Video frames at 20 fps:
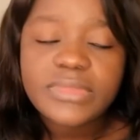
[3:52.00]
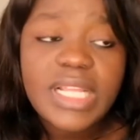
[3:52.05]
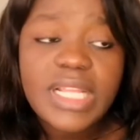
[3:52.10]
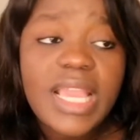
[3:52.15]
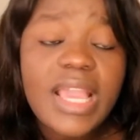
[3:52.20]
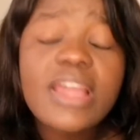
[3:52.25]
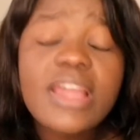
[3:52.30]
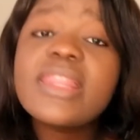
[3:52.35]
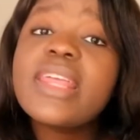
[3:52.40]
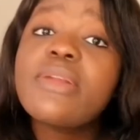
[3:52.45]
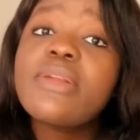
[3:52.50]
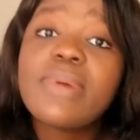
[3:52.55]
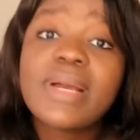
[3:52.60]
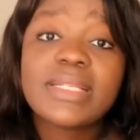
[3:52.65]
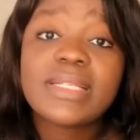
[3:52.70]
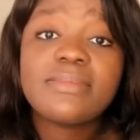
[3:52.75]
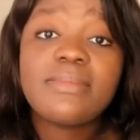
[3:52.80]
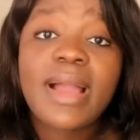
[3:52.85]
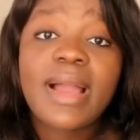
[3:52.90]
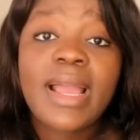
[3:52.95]
and that
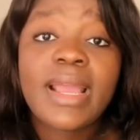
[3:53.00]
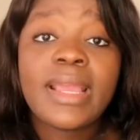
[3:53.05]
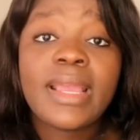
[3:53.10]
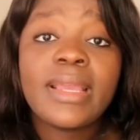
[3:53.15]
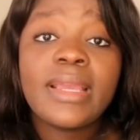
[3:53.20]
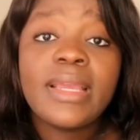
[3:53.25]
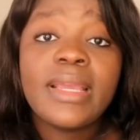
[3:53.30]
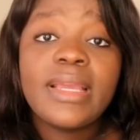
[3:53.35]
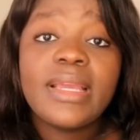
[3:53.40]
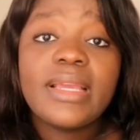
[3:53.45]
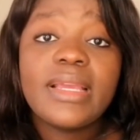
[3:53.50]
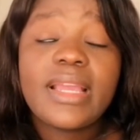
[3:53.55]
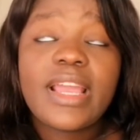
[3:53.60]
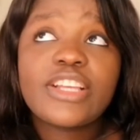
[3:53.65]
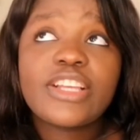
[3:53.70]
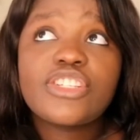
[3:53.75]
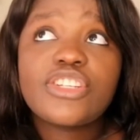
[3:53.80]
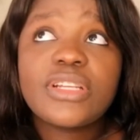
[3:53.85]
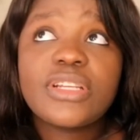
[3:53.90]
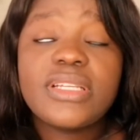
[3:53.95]
was my
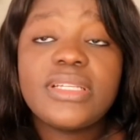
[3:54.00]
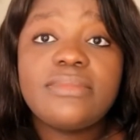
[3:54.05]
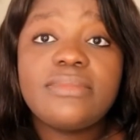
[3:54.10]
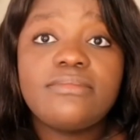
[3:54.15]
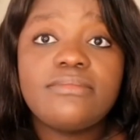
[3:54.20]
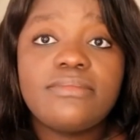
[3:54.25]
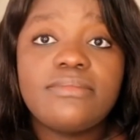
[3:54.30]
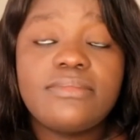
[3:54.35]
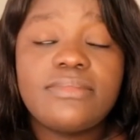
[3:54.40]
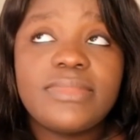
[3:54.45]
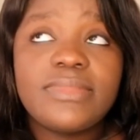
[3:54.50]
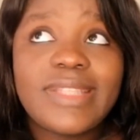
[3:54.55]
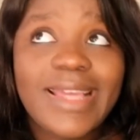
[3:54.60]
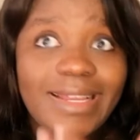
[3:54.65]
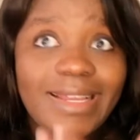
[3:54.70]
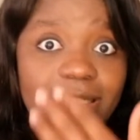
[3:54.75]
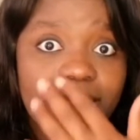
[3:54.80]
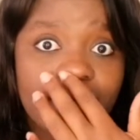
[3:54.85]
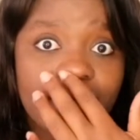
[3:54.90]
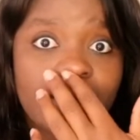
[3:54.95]
actually
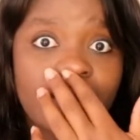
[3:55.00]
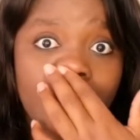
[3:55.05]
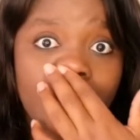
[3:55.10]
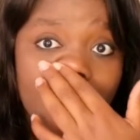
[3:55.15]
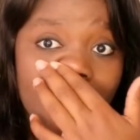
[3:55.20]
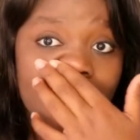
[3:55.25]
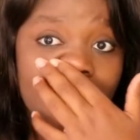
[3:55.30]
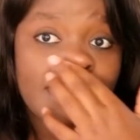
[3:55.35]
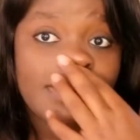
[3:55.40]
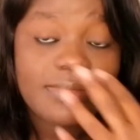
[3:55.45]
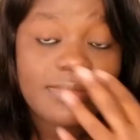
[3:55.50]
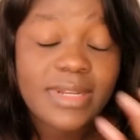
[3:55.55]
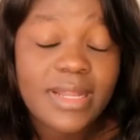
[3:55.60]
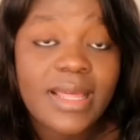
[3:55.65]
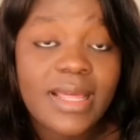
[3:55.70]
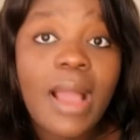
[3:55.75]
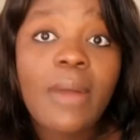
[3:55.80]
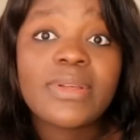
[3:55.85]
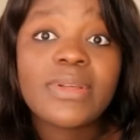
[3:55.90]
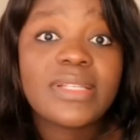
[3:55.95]
that was,
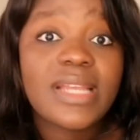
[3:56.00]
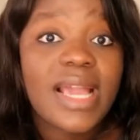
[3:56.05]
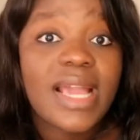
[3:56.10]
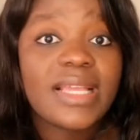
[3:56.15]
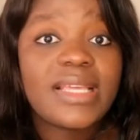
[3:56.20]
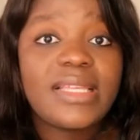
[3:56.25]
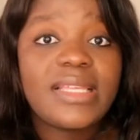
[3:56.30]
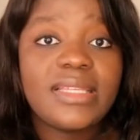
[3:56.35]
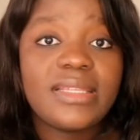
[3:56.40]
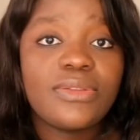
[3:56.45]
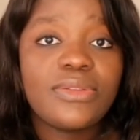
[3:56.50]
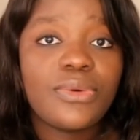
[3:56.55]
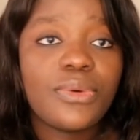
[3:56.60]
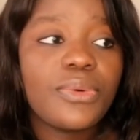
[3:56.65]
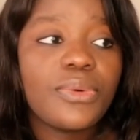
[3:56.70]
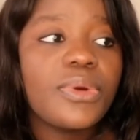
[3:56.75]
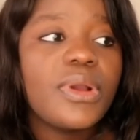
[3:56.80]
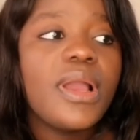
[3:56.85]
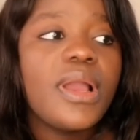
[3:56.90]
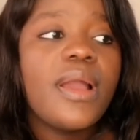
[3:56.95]
I was lucky
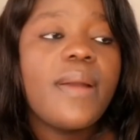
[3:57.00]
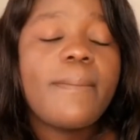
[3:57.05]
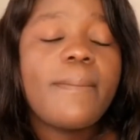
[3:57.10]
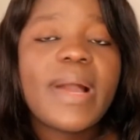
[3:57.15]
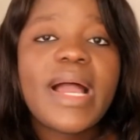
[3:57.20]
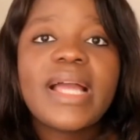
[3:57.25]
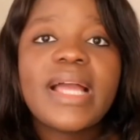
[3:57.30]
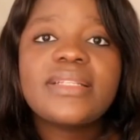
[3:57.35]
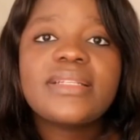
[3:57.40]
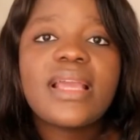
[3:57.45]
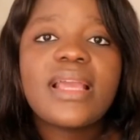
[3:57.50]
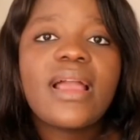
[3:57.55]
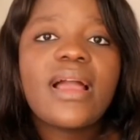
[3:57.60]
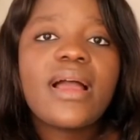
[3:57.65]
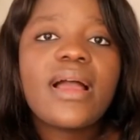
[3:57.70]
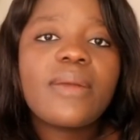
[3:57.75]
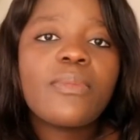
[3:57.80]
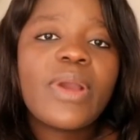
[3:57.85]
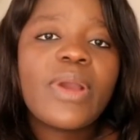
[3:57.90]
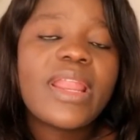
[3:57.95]
though.
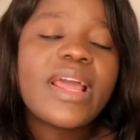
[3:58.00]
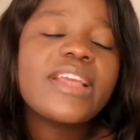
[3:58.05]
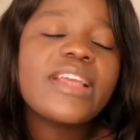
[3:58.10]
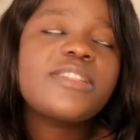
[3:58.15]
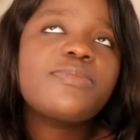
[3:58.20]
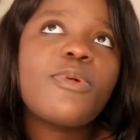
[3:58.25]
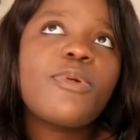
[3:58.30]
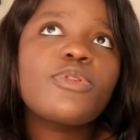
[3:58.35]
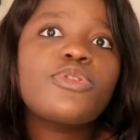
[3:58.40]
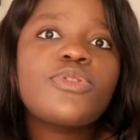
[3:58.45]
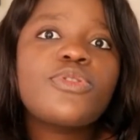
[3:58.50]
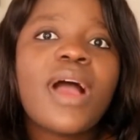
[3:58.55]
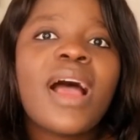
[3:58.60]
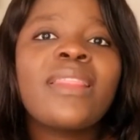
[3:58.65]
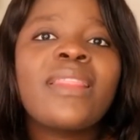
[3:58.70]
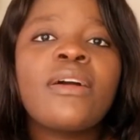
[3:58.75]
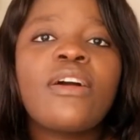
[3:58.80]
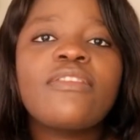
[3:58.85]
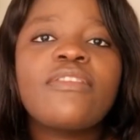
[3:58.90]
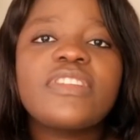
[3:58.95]
But when I spoke to
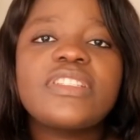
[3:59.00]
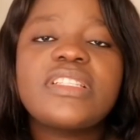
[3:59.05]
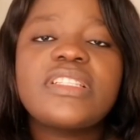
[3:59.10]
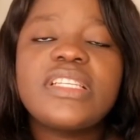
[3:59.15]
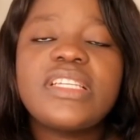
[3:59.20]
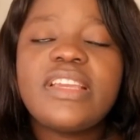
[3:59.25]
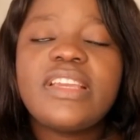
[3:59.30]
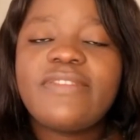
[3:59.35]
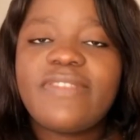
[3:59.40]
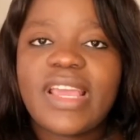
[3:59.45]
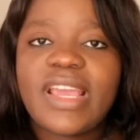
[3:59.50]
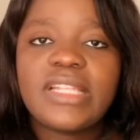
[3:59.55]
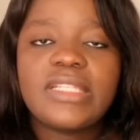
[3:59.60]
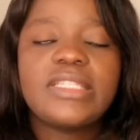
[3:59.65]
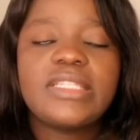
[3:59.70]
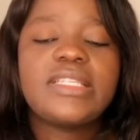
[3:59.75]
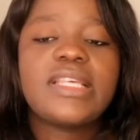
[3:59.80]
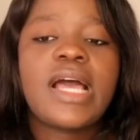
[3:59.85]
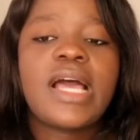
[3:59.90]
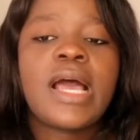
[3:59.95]
other obviously events